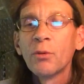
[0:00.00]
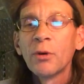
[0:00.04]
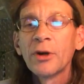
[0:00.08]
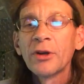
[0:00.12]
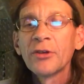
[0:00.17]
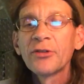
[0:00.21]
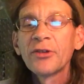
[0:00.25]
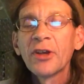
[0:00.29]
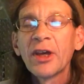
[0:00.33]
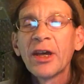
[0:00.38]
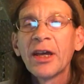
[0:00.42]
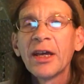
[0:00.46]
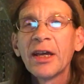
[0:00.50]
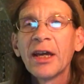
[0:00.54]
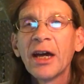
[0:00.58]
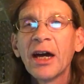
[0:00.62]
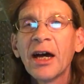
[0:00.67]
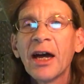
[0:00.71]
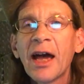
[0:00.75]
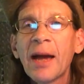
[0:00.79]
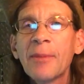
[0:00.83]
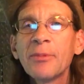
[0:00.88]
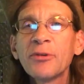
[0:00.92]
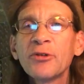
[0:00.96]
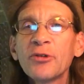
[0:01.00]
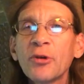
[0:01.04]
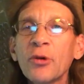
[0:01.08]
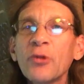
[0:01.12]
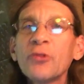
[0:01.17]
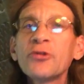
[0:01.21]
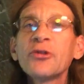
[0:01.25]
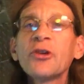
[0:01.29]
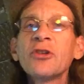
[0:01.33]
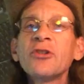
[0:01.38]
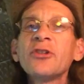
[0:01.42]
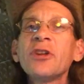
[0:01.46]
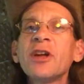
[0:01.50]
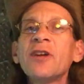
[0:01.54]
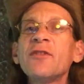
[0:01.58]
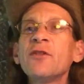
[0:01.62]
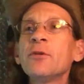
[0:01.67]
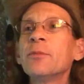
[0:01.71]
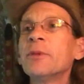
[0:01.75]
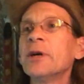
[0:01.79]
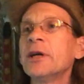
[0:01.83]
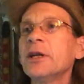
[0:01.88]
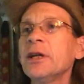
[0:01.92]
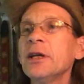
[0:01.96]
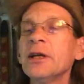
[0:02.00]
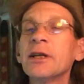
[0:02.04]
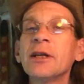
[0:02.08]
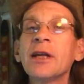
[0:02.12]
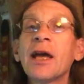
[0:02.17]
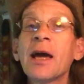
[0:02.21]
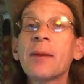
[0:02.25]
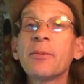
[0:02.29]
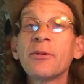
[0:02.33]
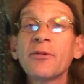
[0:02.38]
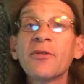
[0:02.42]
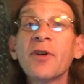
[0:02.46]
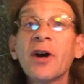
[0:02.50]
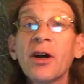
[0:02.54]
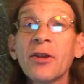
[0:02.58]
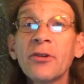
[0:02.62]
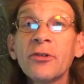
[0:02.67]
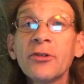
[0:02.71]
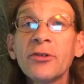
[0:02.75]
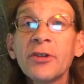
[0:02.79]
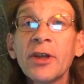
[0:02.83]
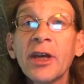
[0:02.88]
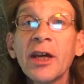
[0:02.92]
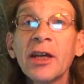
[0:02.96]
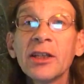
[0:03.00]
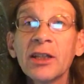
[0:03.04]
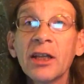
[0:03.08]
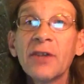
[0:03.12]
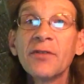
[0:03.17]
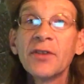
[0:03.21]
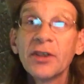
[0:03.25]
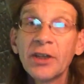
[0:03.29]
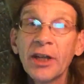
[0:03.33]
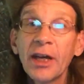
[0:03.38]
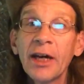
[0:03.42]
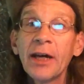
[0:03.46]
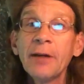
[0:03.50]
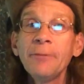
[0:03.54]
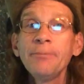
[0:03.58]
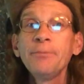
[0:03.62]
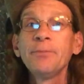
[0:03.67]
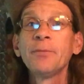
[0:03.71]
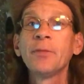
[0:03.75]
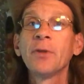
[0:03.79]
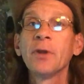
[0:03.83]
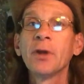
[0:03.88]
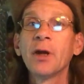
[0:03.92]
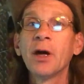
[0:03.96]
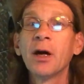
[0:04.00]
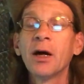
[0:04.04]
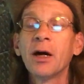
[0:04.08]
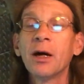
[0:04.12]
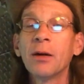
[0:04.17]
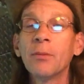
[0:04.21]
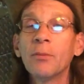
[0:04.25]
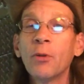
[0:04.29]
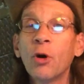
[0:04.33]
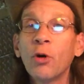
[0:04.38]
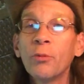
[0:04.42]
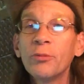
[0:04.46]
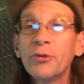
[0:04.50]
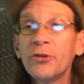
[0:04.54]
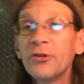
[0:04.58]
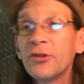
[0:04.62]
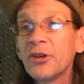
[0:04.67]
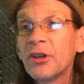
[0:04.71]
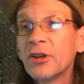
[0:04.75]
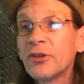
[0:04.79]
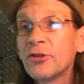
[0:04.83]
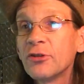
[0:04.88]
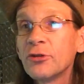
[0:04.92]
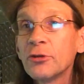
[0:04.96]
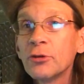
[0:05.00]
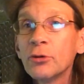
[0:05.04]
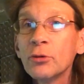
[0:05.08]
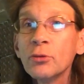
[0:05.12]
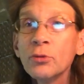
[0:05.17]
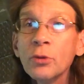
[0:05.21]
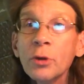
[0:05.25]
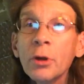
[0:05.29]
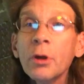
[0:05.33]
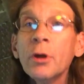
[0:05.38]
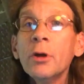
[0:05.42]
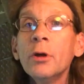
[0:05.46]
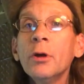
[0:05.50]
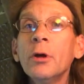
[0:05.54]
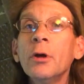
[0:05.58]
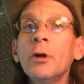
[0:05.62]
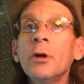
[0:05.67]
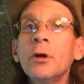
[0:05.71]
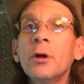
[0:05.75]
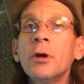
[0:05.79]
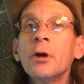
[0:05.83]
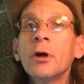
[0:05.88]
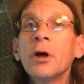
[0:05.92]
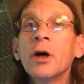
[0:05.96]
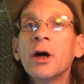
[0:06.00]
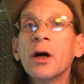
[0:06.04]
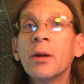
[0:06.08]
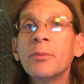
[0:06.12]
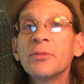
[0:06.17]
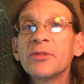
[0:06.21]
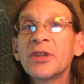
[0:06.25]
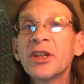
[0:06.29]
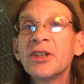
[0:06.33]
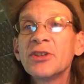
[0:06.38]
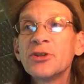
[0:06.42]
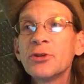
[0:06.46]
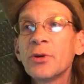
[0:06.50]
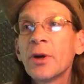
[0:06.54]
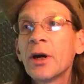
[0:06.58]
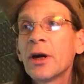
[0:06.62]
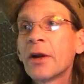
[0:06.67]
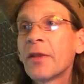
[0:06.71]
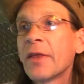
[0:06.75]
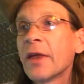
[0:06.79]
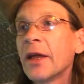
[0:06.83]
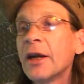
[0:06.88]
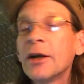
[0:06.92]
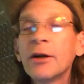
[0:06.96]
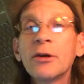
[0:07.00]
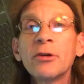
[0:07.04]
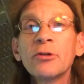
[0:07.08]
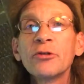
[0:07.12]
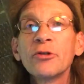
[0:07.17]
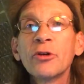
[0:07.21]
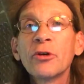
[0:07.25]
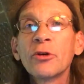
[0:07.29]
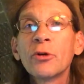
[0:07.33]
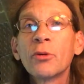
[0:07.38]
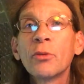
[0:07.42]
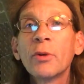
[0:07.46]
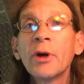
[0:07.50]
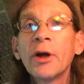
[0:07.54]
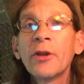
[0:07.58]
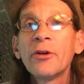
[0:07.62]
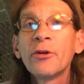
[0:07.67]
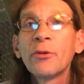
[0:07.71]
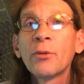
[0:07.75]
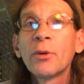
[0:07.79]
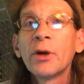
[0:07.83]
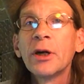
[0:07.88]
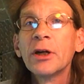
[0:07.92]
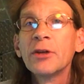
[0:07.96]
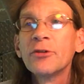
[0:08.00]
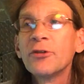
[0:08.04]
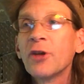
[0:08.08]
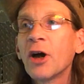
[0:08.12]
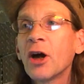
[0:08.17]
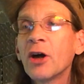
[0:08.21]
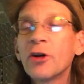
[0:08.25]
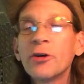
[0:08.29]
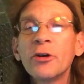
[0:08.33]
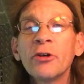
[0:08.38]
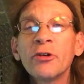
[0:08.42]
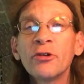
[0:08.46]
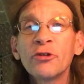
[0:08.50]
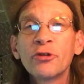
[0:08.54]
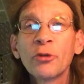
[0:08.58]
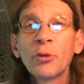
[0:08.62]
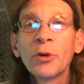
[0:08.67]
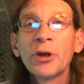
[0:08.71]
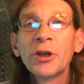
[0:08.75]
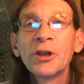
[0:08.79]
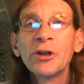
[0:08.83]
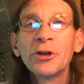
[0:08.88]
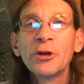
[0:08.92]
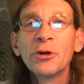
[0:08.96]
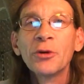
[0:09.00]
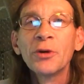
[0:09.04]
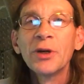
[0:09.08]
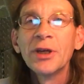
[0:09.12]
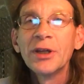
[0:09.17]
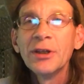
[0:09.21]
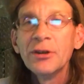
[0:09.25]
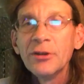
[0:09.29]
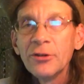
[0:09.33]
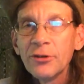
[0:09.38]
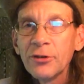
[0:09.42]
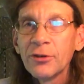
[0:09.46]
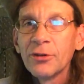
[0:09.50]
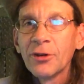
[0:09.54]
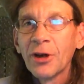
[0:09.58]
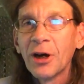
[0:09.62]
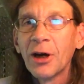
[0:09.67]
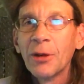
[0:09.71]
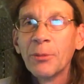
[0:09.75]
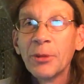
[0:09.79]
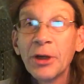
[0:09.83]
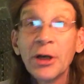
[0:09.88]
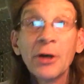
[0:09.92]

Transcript: want to say uh, happy solstice to everybody and happy Father's Day. I love you, Dad. Um, hope to see you soon. Um, get you out of that Arizona weather where it's one hundred twenty degrees. Um,